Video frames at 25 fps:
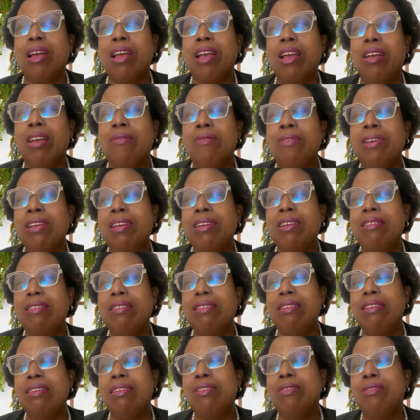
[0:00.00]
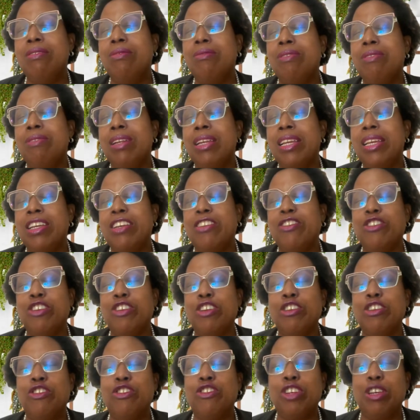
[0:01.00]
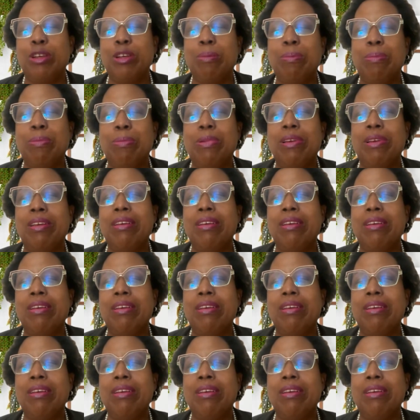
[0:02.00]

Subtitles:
every single relationship,